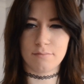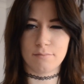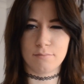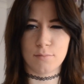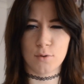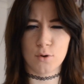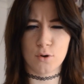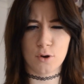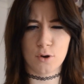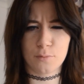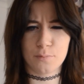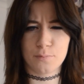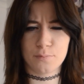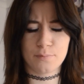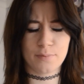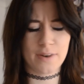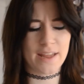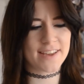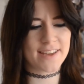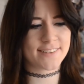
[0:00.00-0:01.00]
more
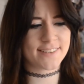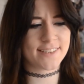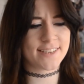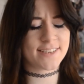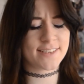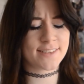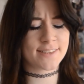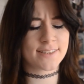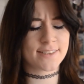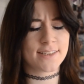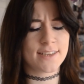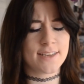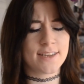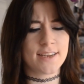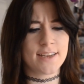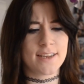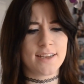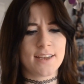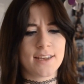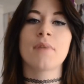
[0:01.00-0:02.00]
places,
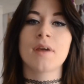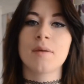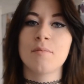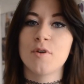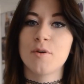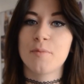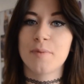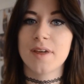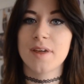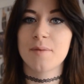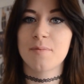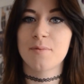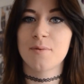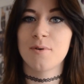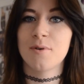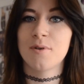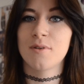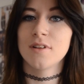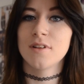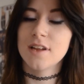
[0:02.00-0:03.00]
meet more
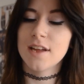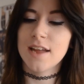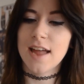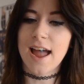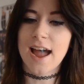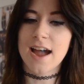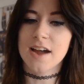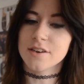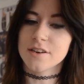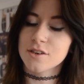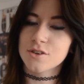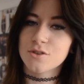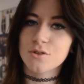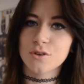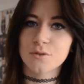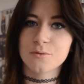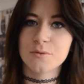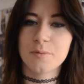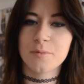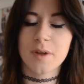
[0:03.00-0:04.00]
people and
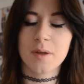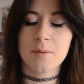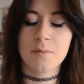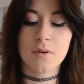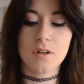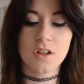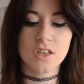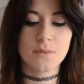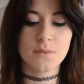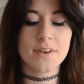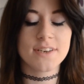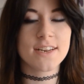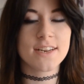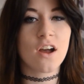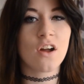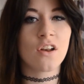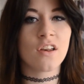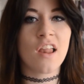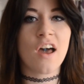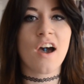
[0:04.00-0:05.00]
talk to more people, especially
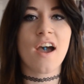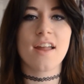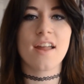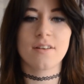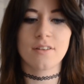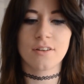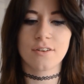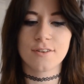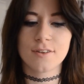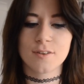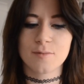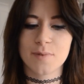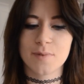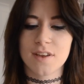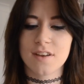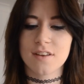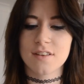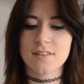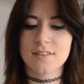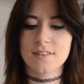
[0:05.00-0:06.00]
online,
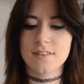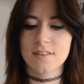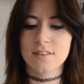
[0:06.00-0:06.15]
because